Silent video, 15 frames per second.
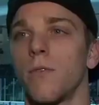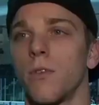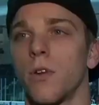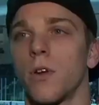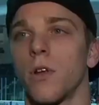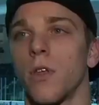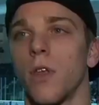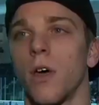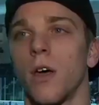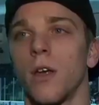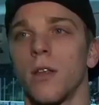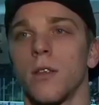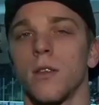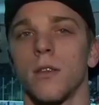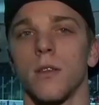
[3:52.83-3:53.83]
I've learned a
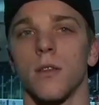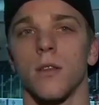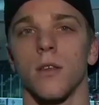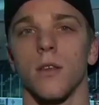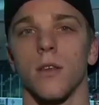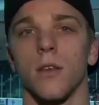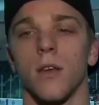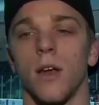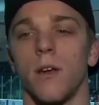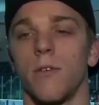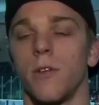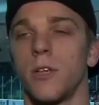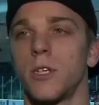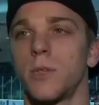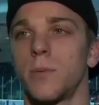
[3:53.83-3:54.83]
lot, and I
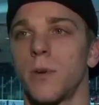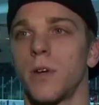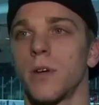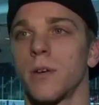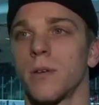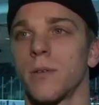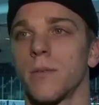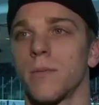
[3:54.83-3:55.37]
really sprung.